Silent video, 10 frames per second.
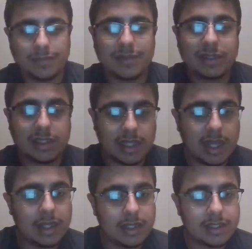
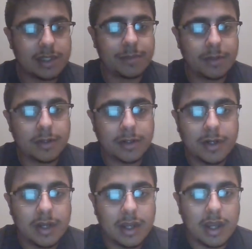slightly similar,
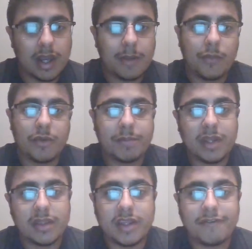would
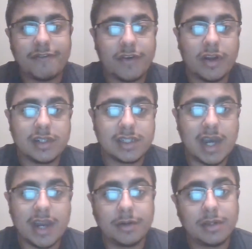be the front
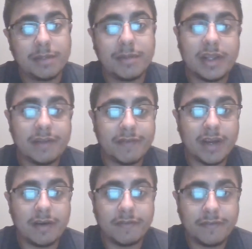tire limiting
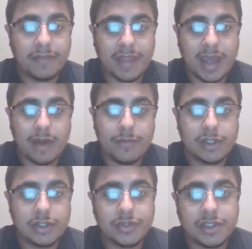valve that
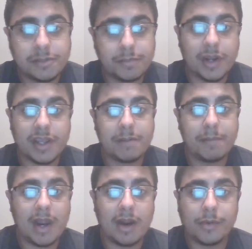reduces braking
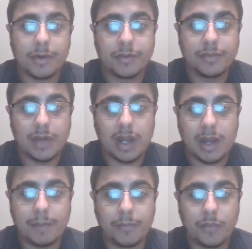power
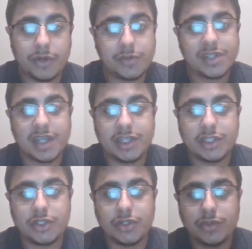when you set
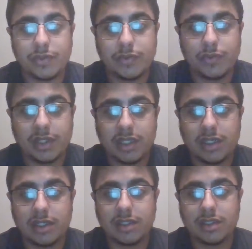it to
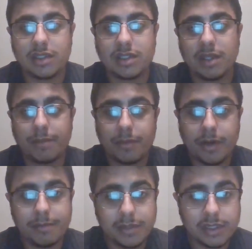the
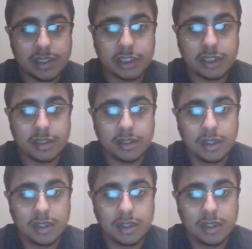slippery position.